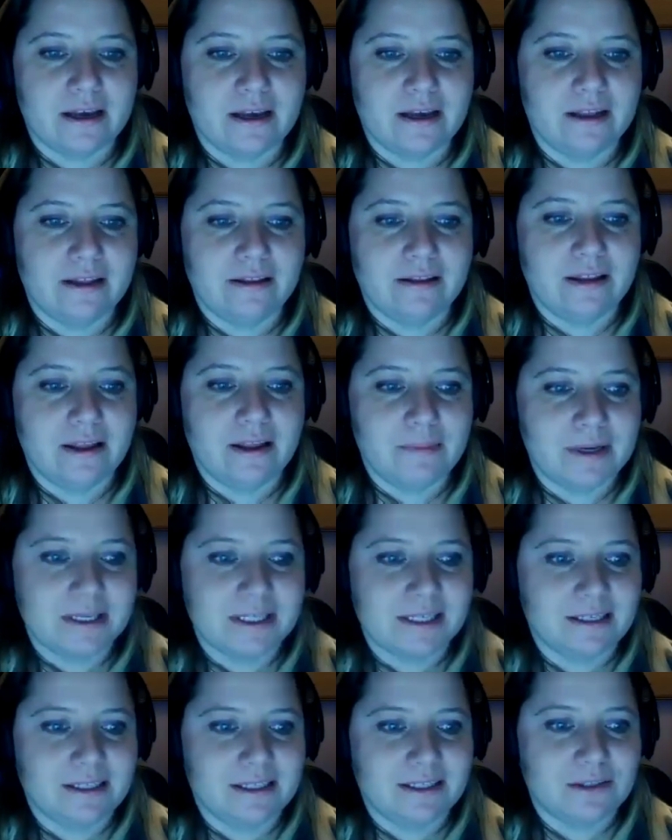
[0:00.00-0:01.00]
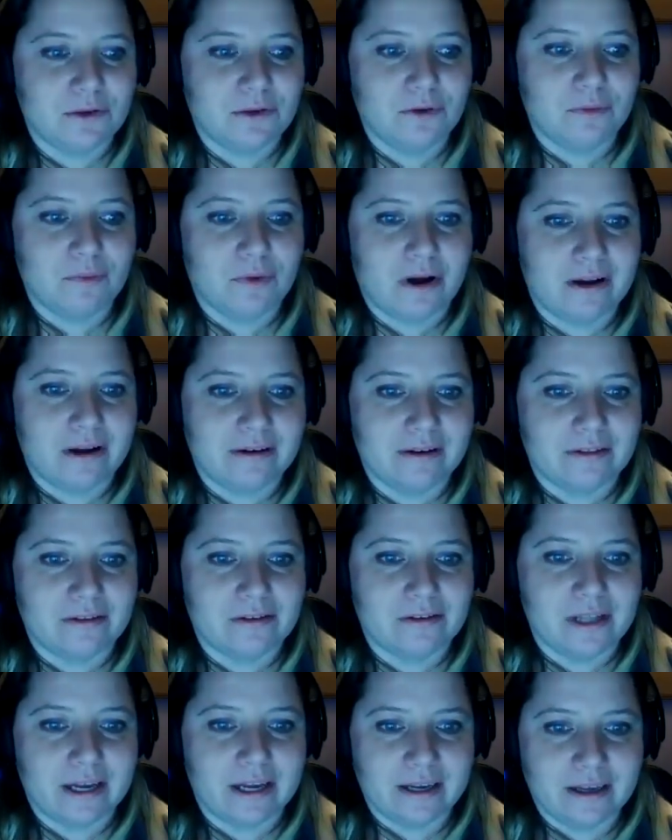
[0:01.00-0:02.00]
and they basically told Prarthana, they're
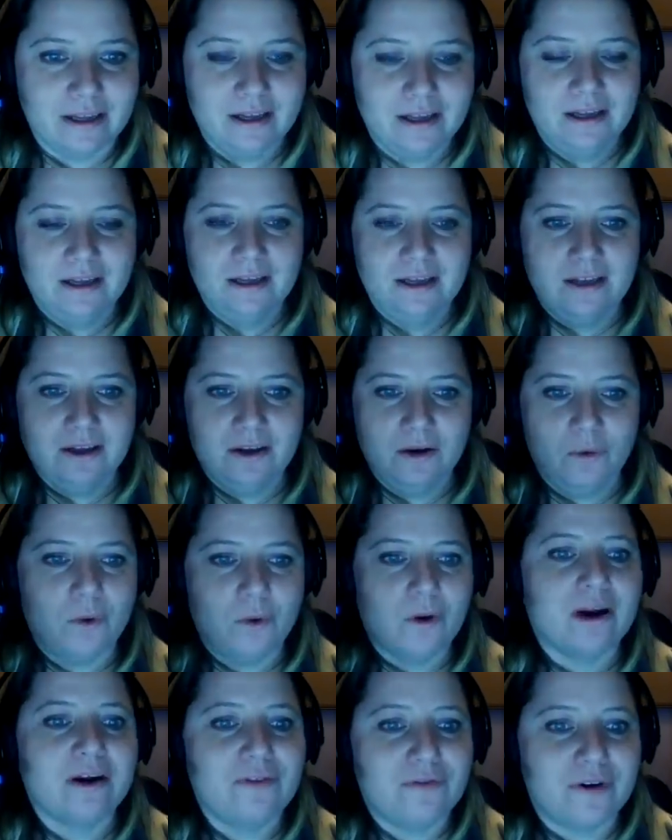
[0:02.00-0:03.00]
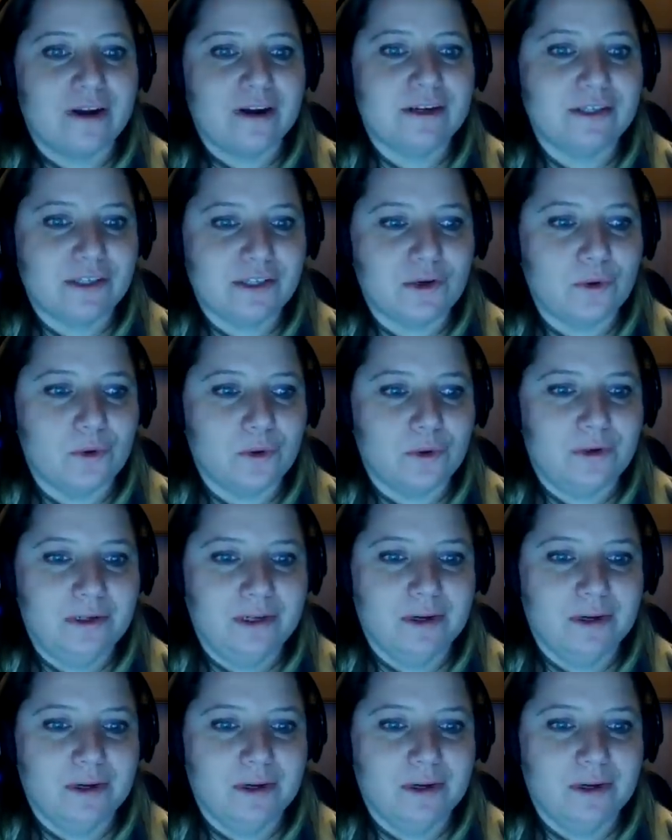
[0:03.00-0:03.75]
like, we're going to find a school.